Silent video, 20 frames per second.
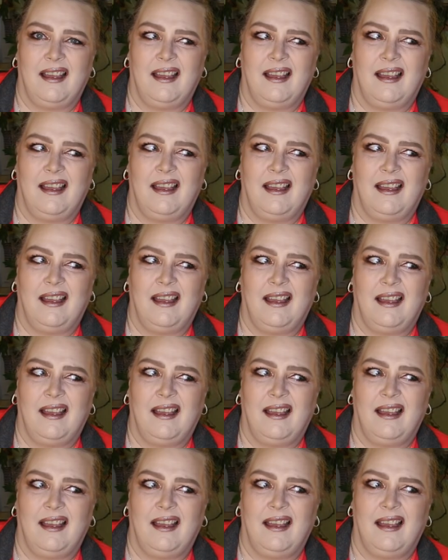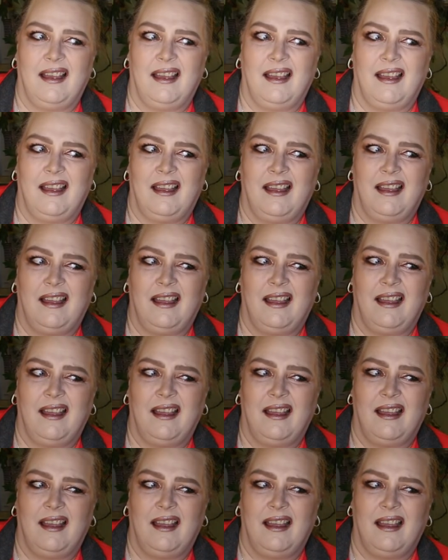
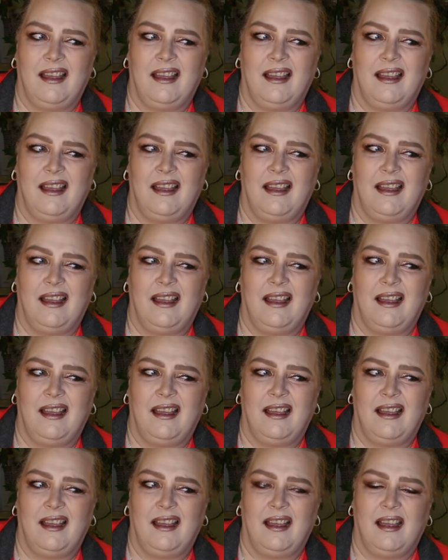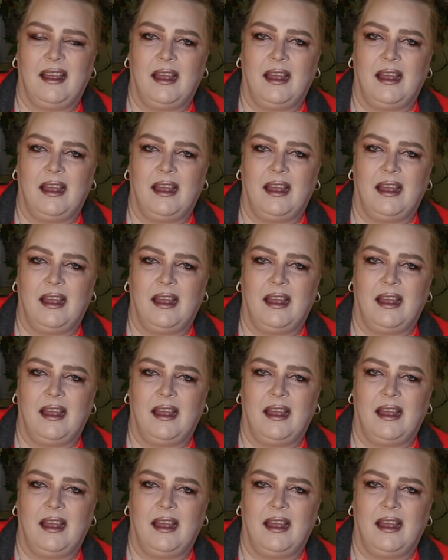(silent)